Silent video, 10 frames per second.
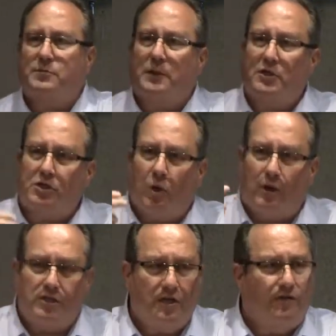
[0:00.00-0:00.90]
but to show
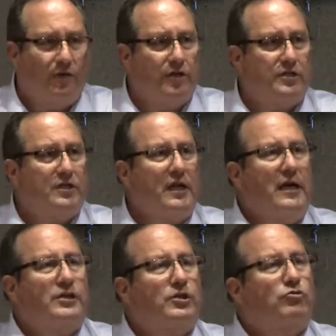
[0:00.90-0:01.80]
our sinfulness,
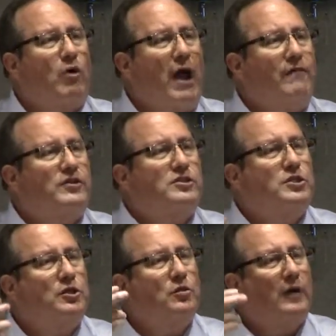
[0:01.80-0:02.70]
to drive us
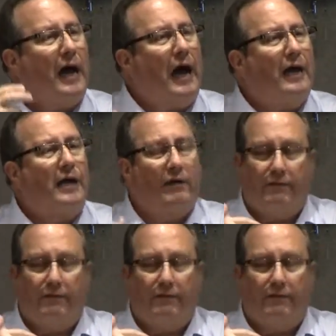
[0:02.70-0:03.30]
to God